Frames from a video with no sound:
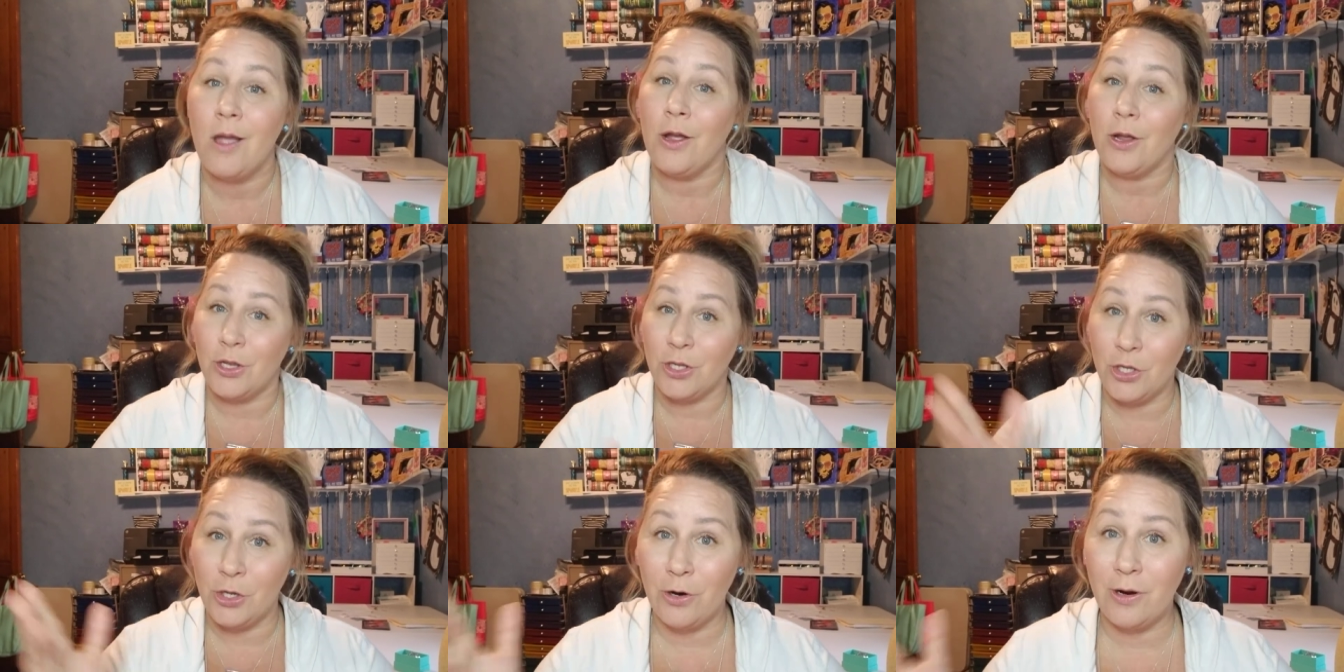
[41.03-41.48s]

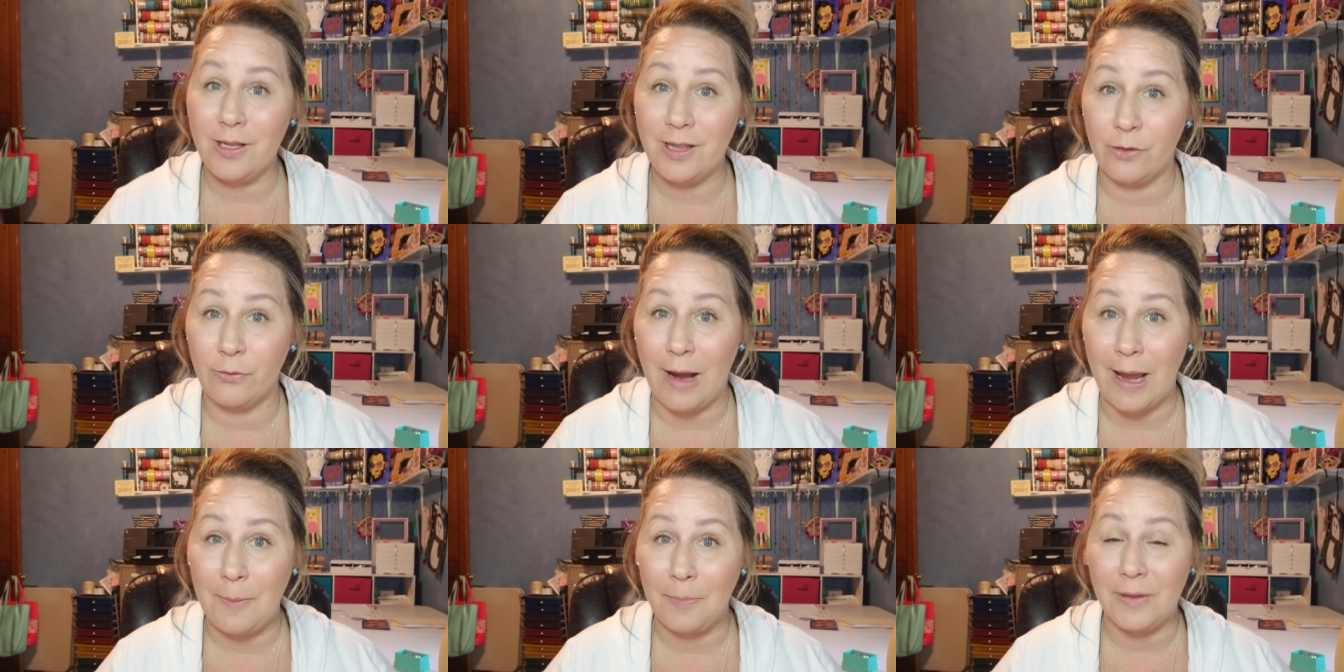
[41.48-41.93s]
You're in the
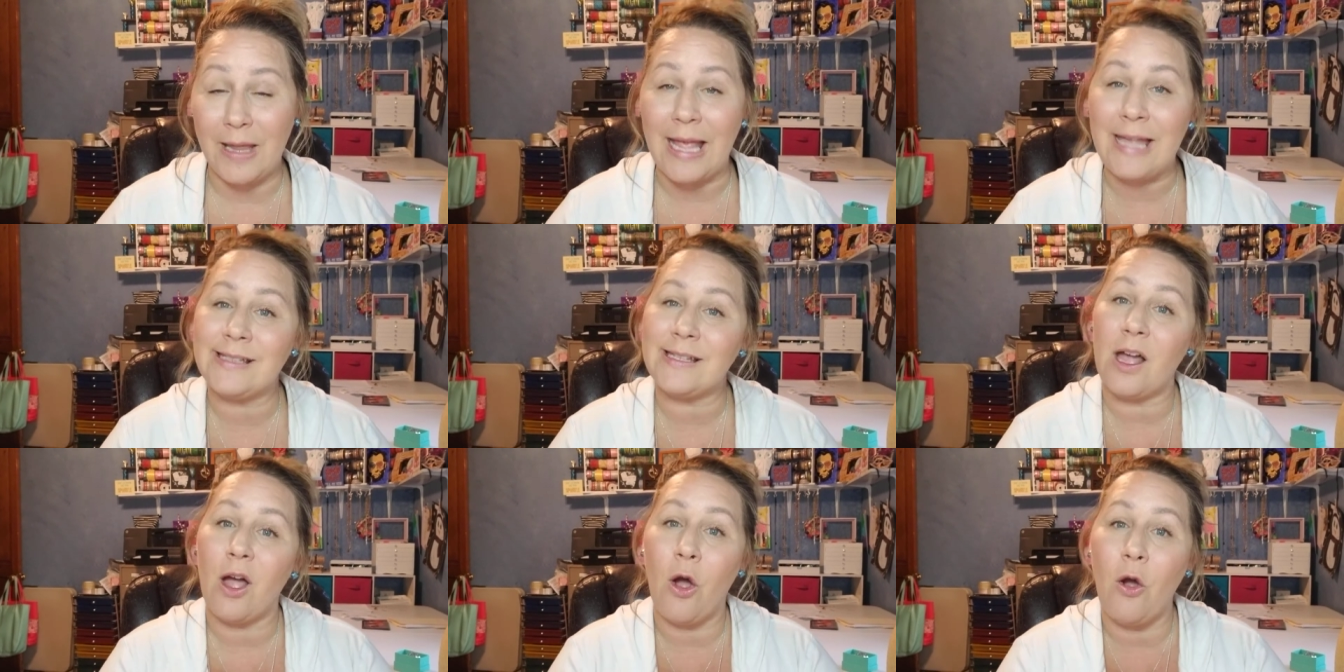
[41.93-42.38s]
right place.
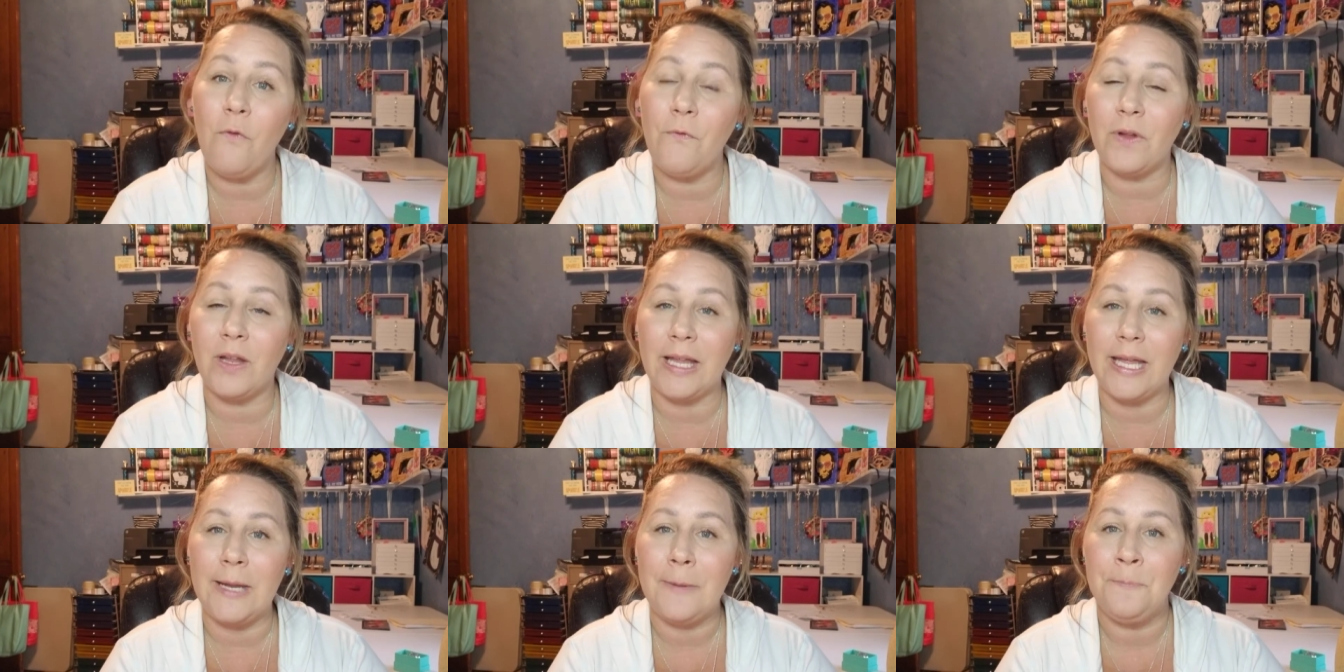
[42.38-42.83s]

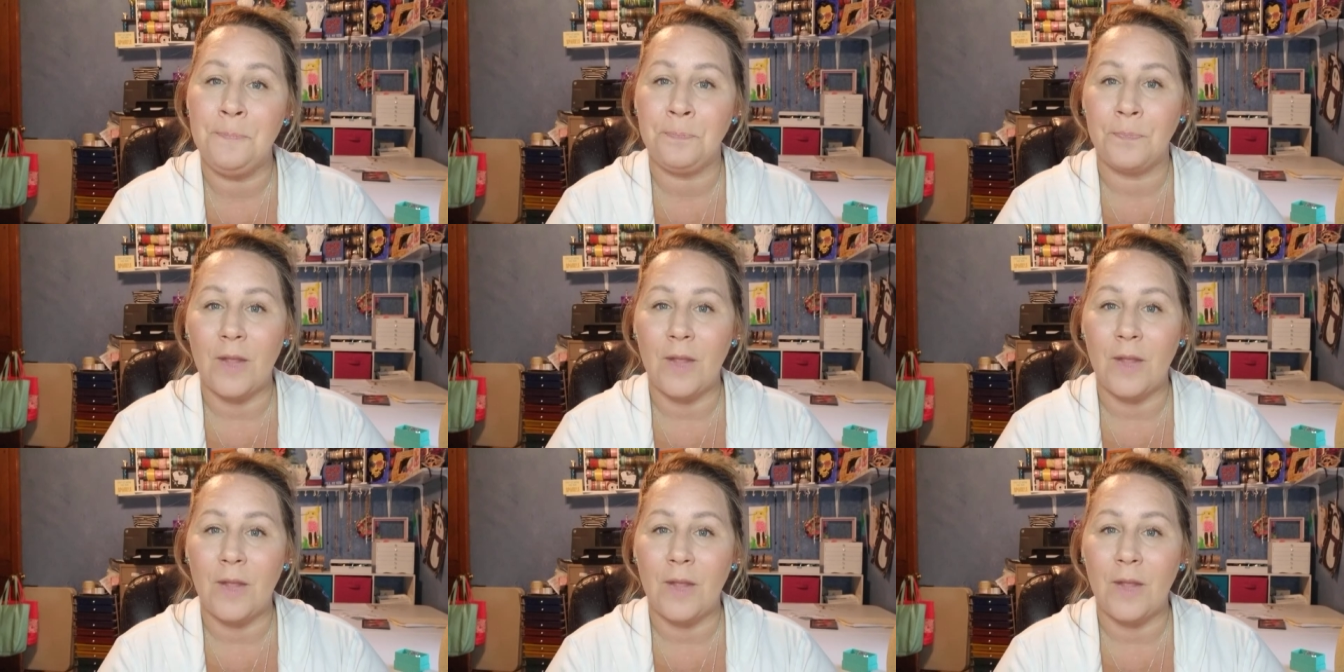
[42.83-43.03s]
Hopefully,